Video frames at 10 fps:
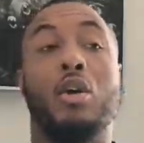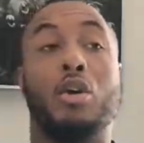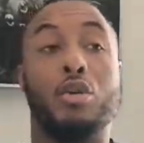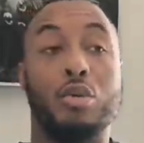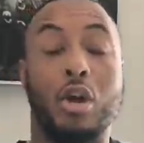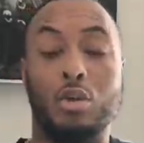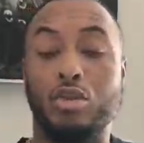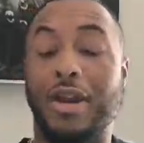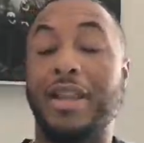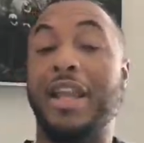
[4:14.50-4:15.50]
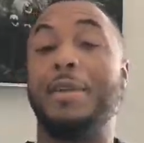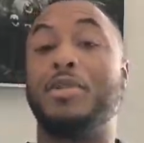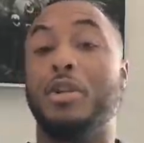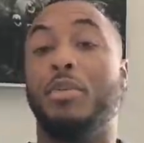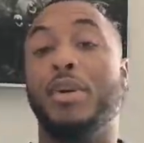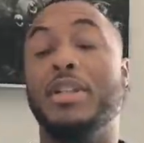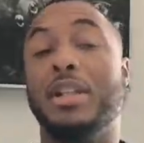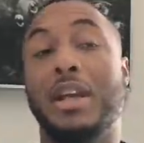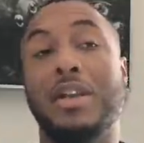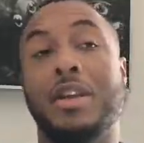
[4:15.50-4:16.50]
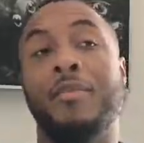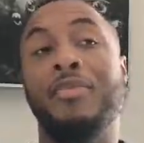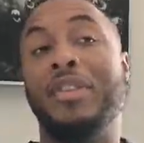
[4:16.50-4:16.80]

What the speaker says: or who don't try to capture the points together.